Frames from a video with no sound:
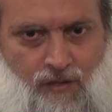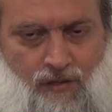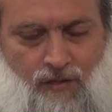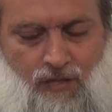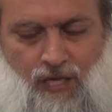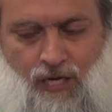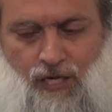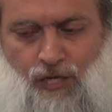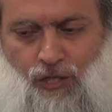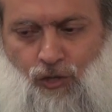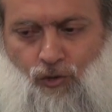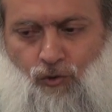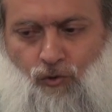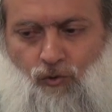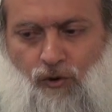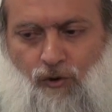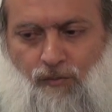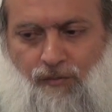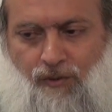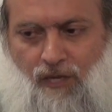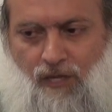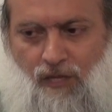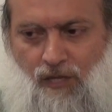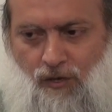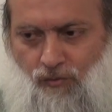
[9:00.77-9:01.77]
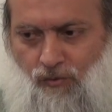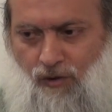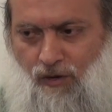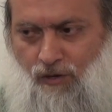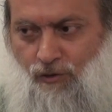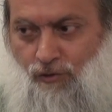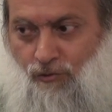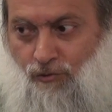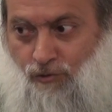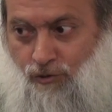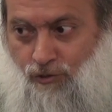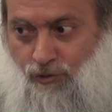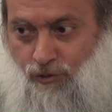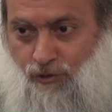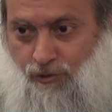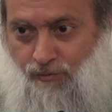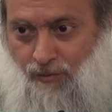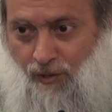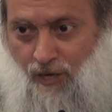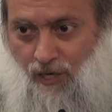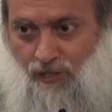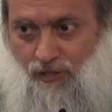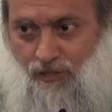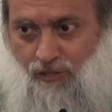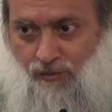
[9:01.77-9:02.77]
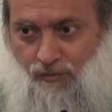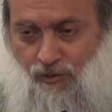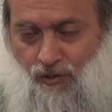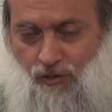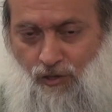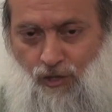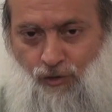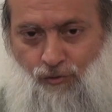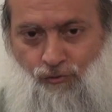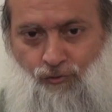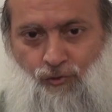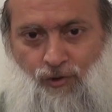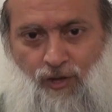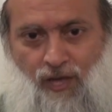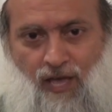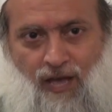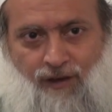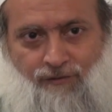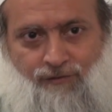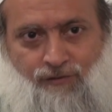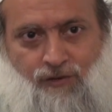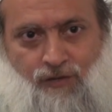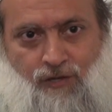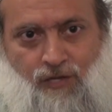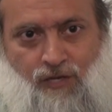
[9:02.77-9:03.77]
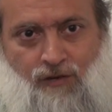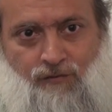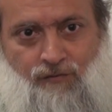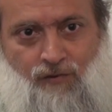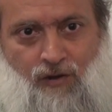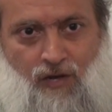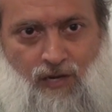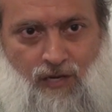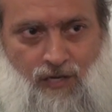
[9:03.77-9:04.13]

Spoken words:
then you will be the one who is responsible if we have to give